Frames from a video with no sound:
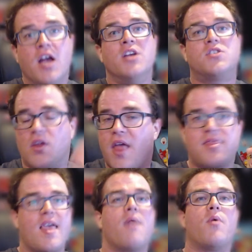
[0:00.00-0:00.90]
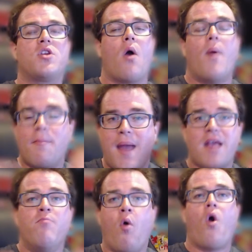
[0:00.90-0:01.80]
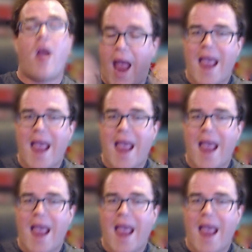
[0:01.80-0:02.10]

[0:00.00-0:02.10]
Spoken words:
so that they would go and make more